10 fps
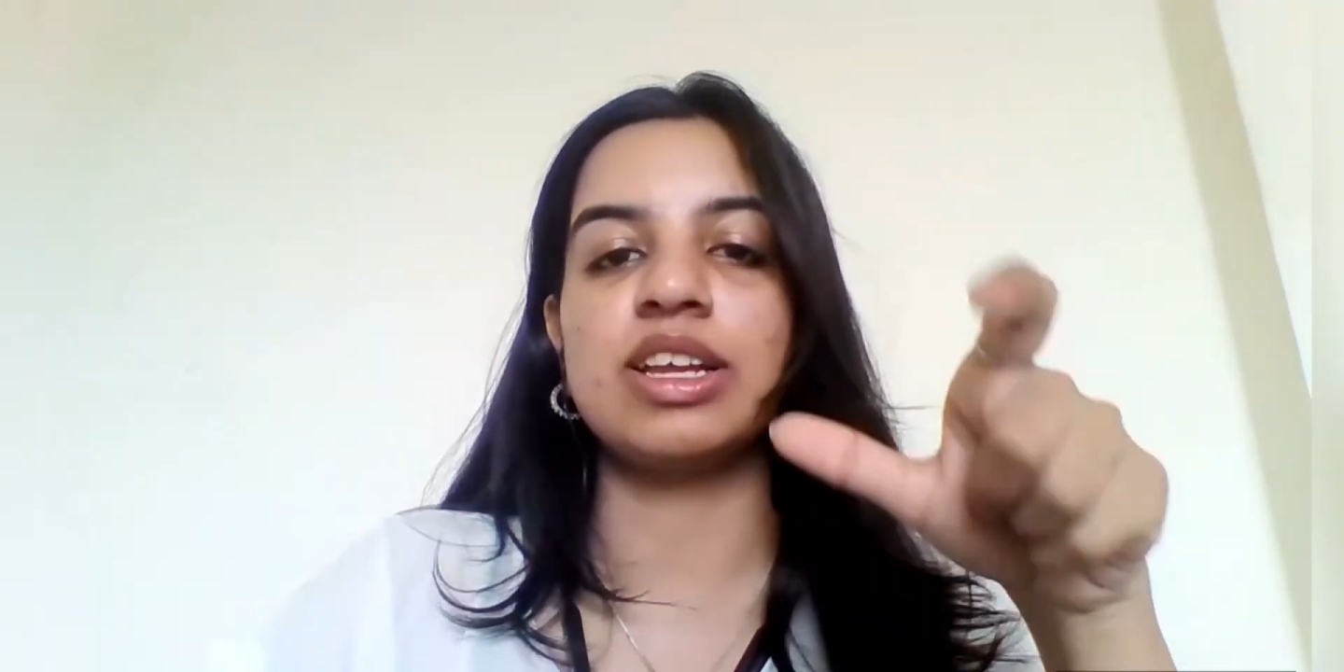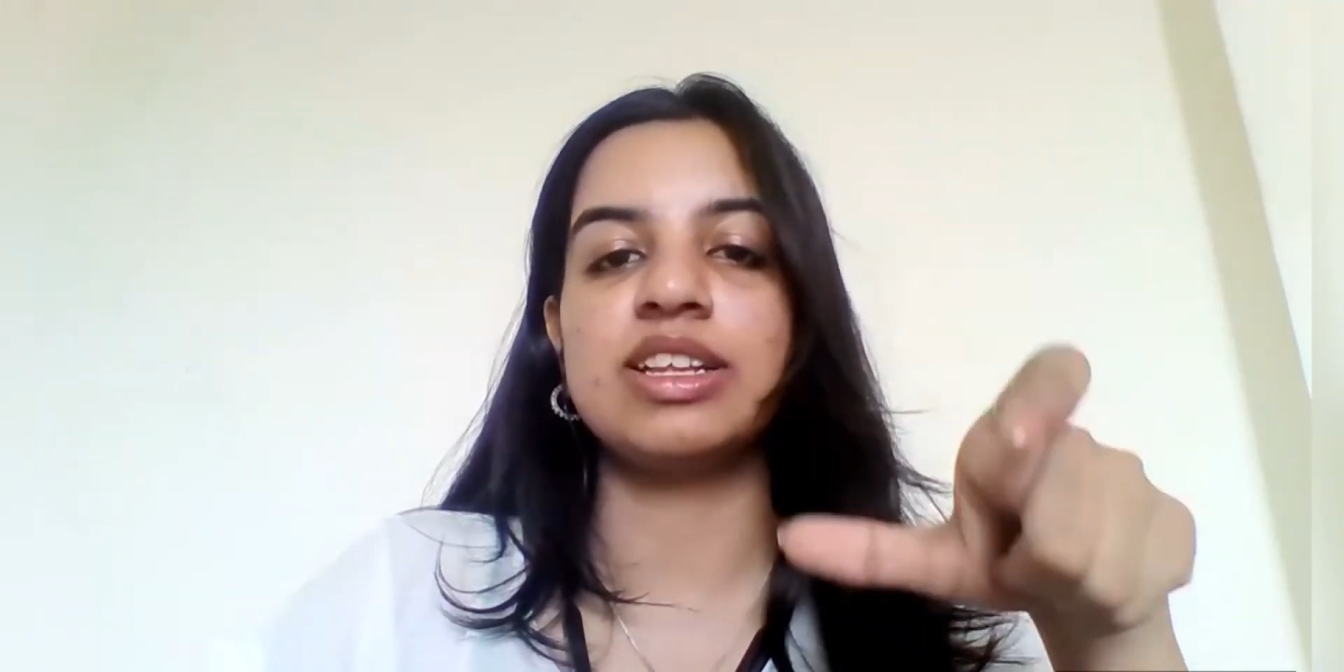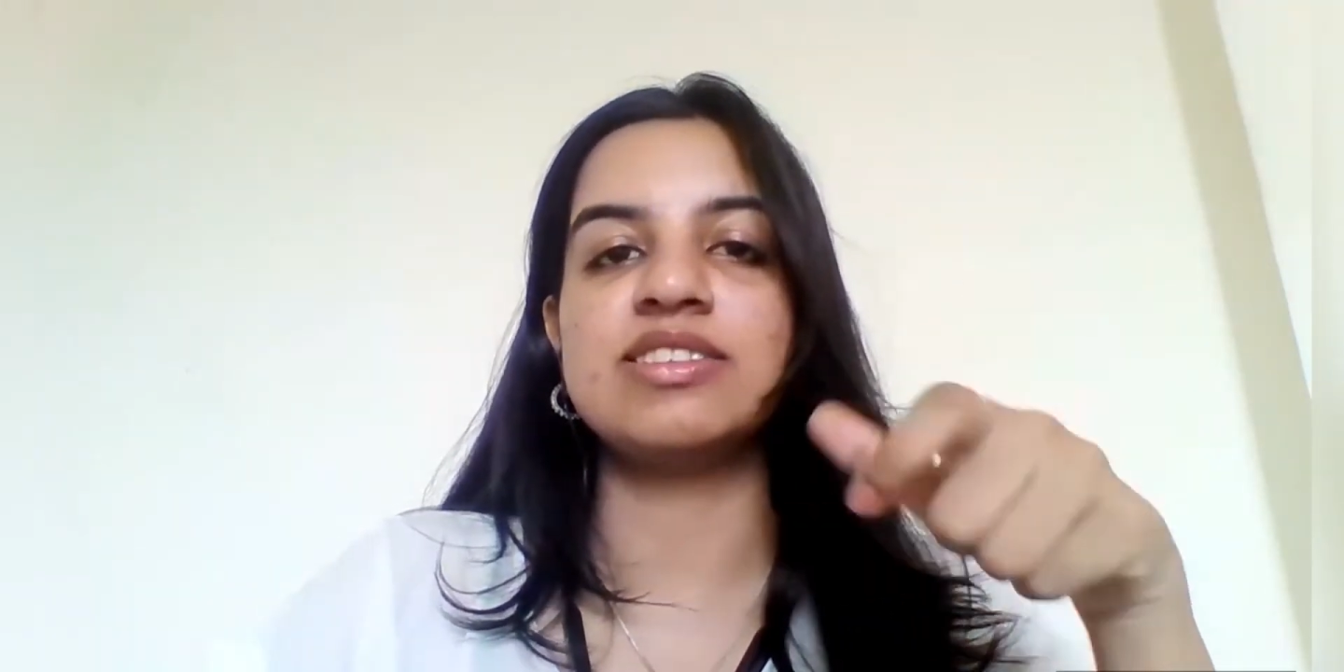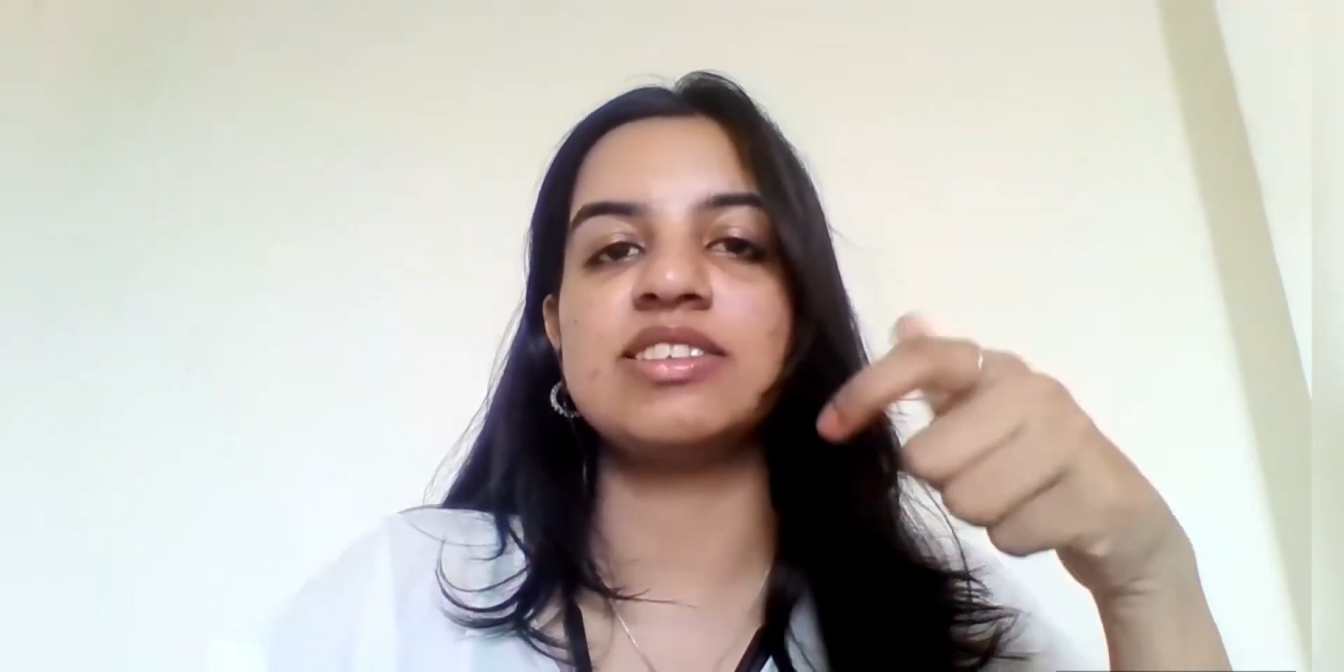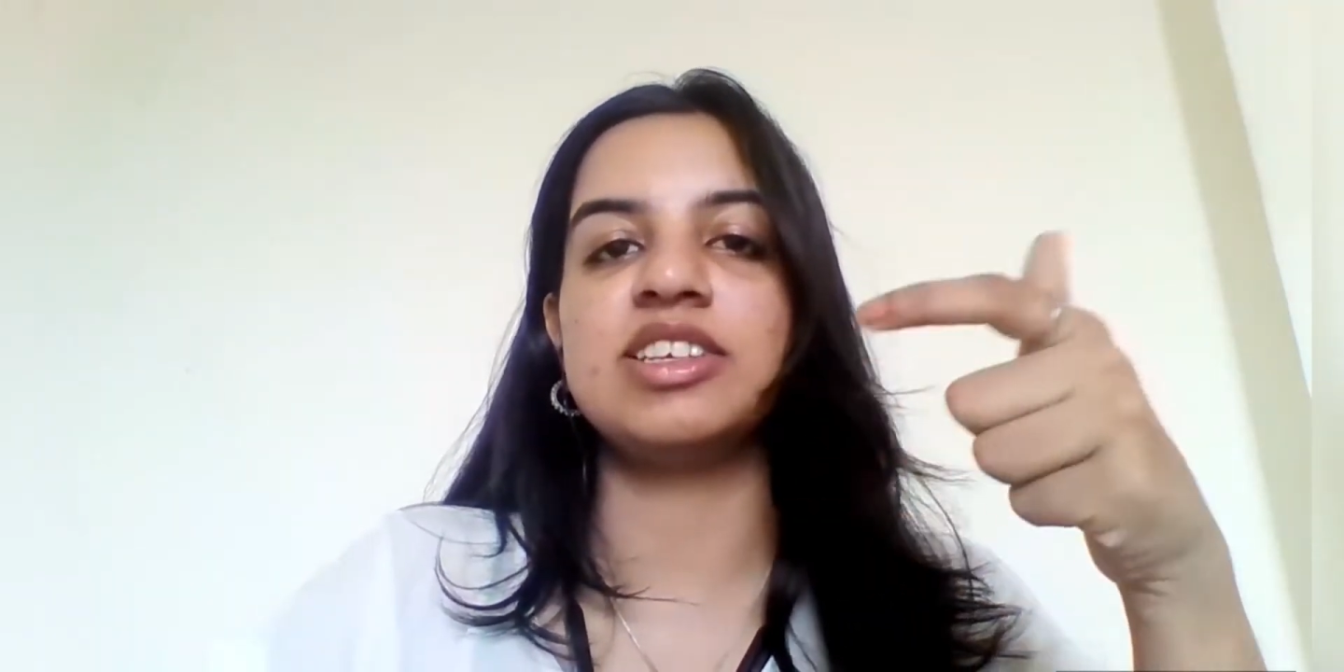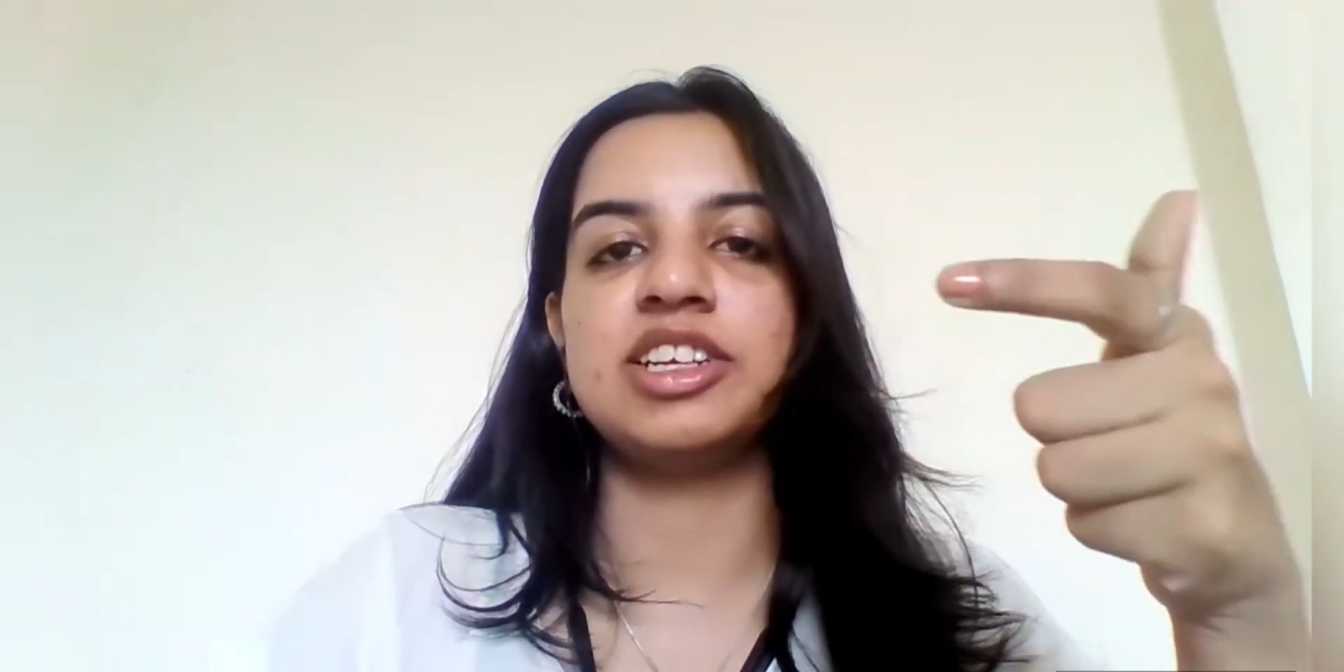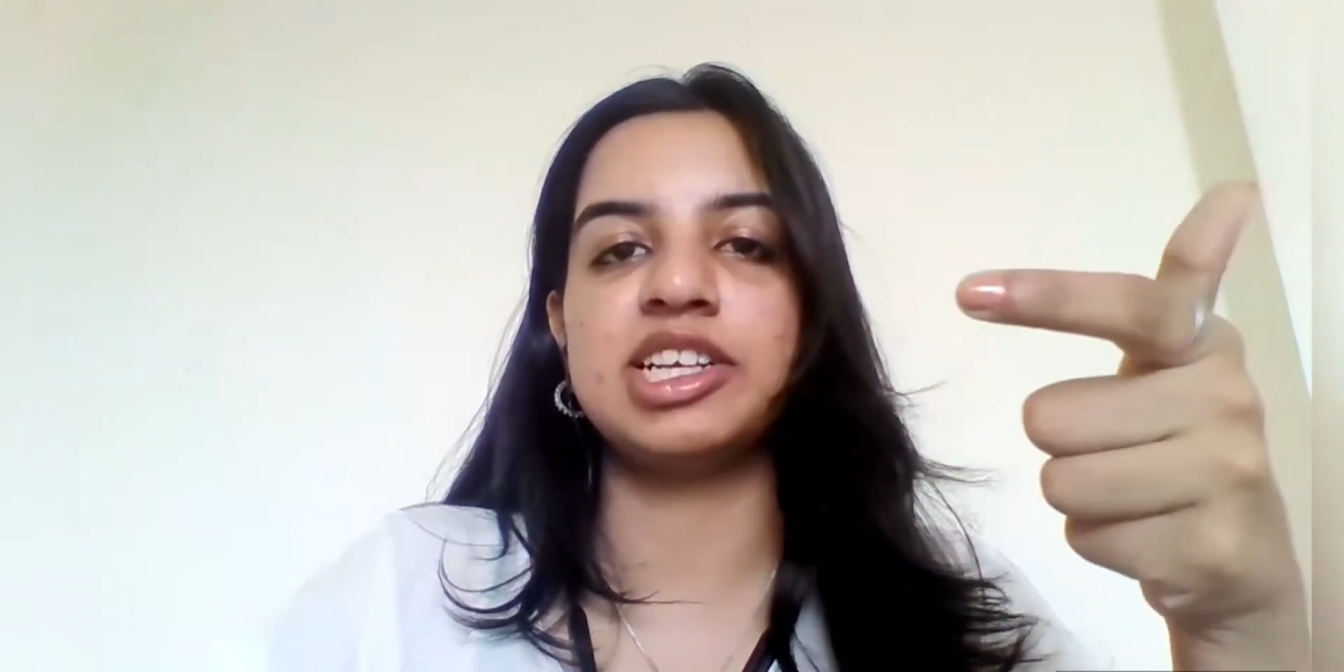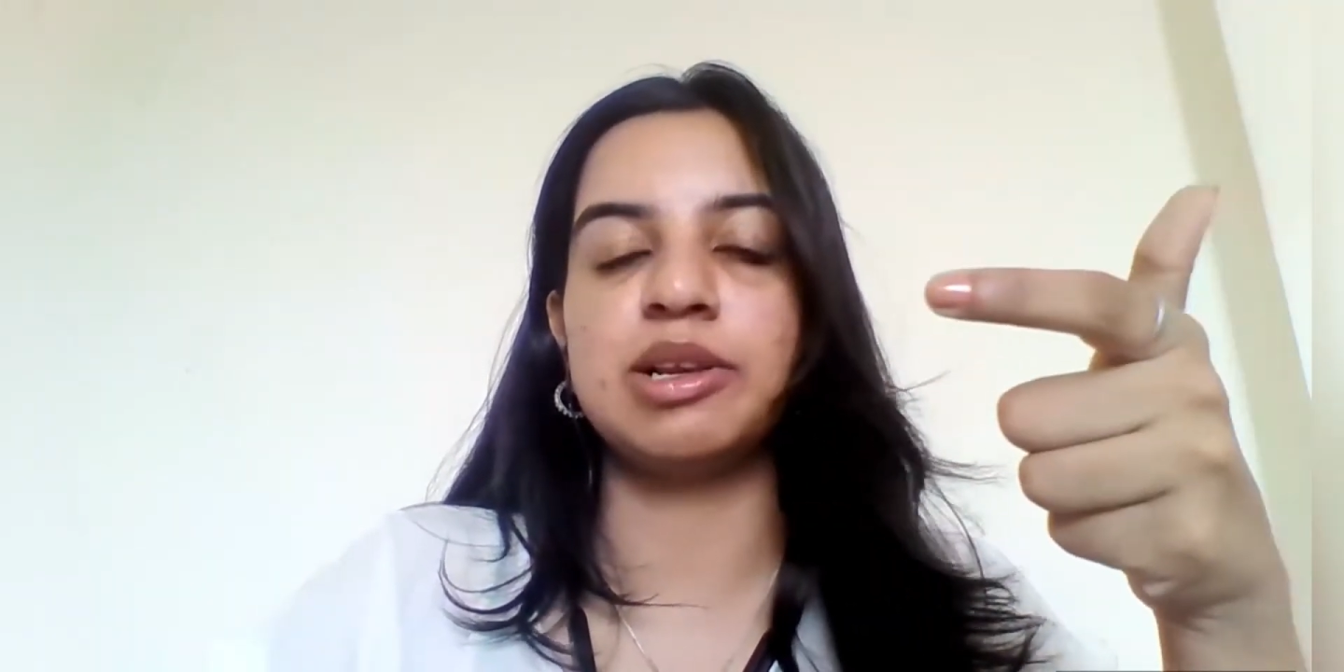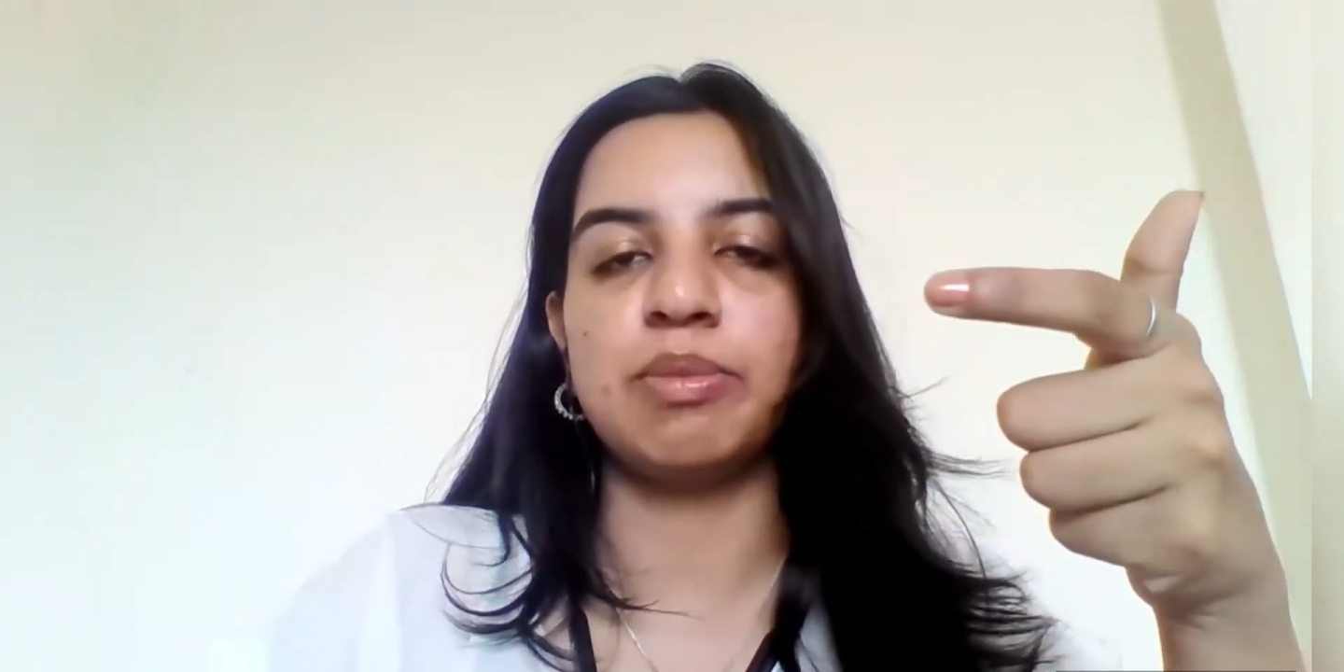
incidental